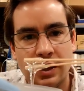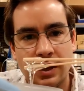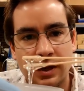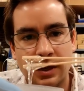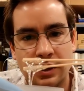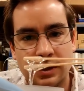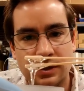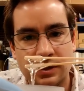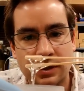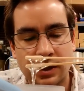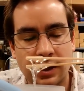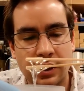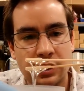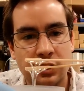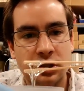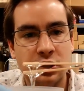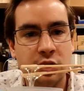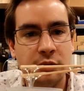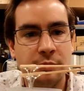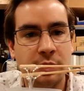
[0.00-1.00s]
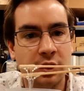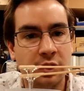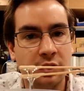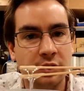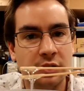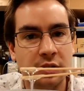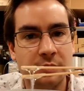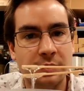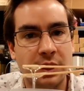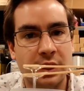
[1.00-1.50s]
It's a
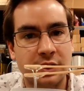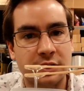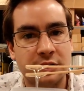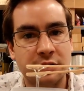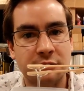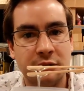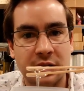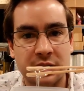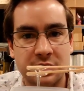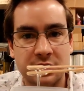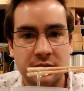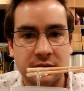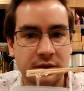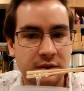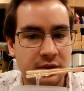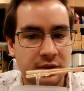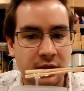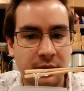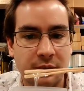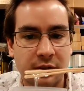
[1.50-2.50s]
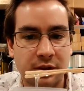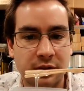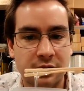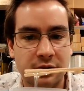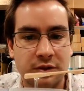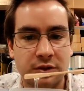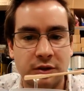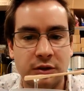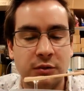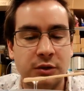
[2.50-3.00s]
two-part epoxy resin,
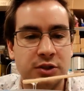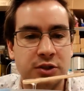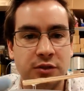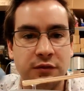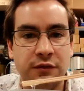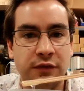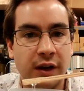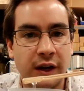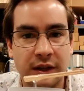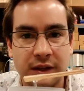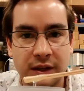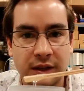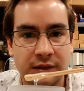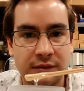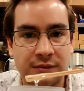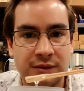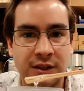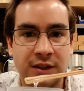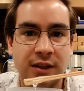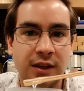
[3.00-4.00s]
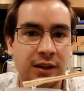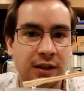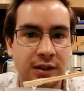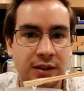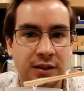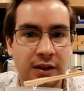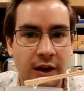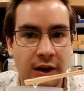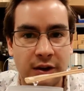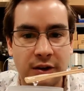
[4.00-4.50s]
similar to what you'd find at
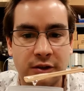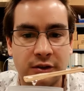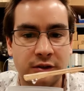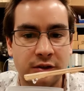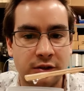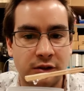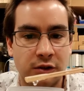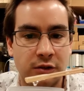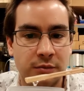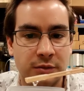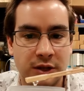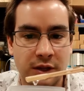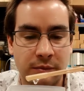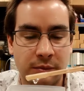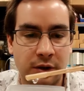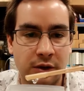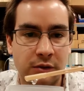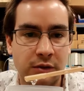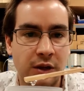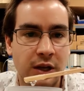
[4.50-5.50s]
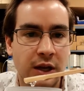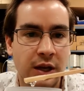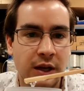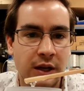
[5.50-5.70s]
Canadian Tire or Home Depot.